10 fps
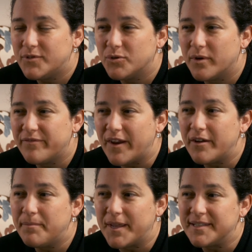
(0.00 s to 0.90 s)
to a
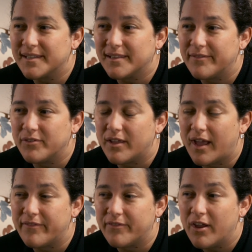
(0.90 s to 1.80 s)
very basic level
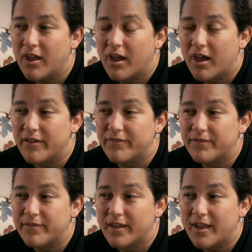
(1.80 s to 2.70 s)
of, of,
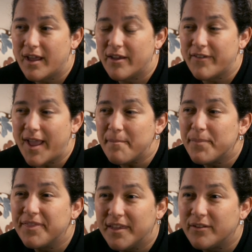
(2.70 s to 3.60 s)
of
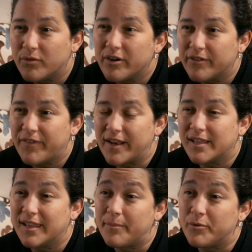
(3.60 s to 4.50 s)
empathy in order to find
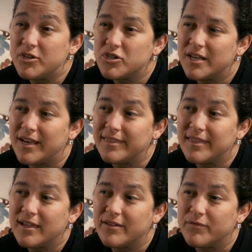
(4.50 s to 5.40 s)
collaboration and I
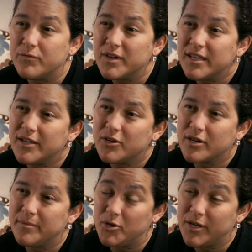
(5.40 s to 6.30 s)
think of really
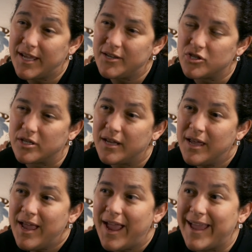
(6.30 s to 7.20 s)
good communication.
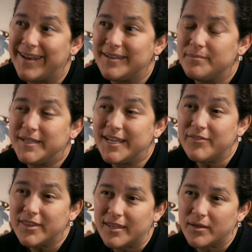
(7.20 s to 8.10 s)
And given